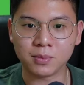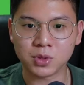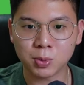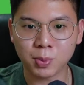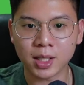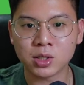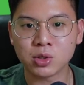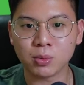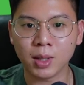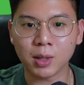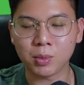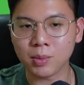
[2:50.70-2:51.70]
space to
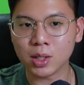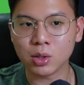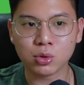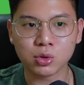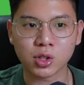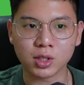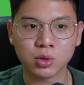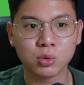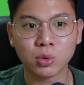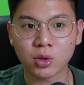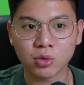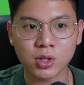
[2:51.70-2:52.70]
make maybe two
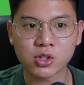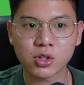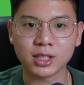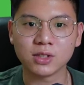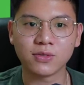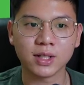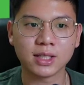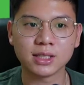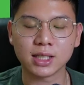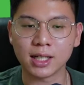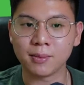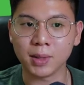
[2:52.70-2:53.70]
or three
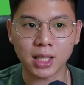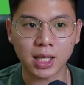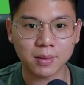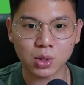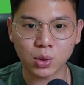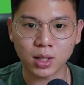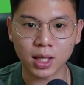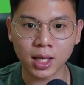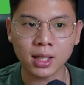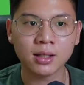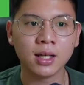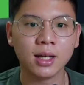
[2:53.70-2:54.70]
transfers in Game Week
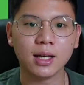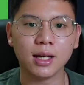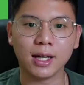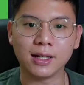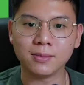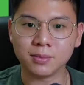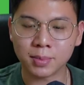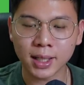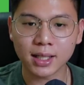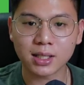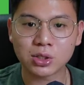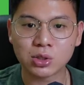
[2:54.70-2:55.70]
28.
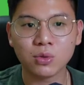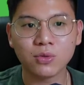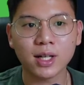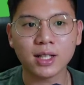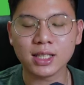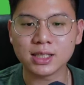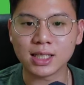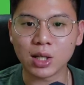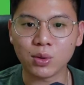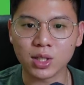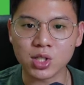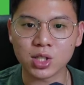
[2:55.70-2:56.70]
But Soufal is
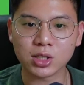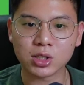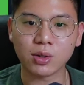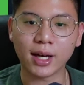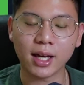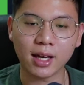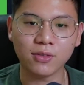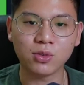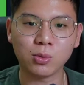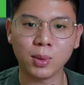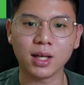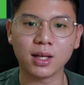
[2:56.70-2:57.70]
now injured, so I have
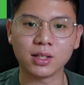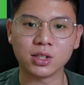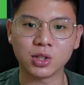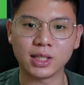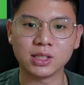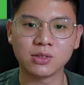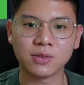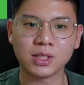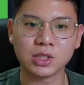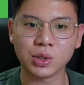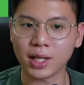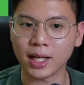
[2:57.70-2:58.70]
to make a
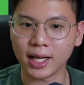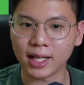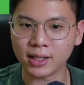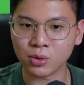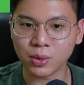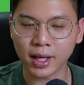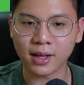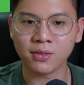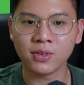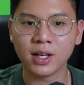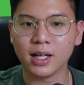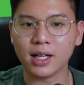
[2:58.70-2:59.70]
transfer so that I do
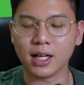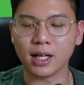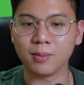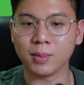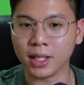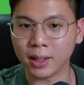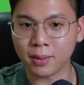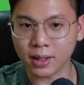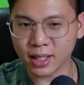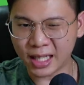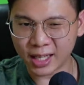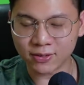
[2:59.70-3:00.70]
have
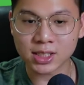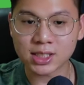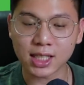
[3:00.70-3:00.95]
11